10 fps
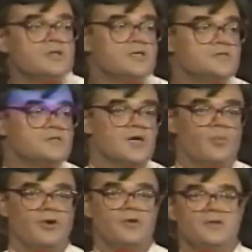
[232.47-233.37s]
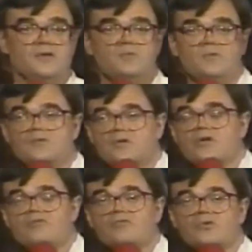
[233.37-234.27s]
this summer, and he was
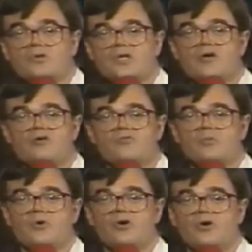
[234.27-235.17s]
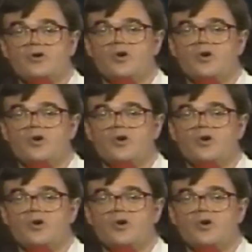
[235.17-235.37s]
looking for a letter from her.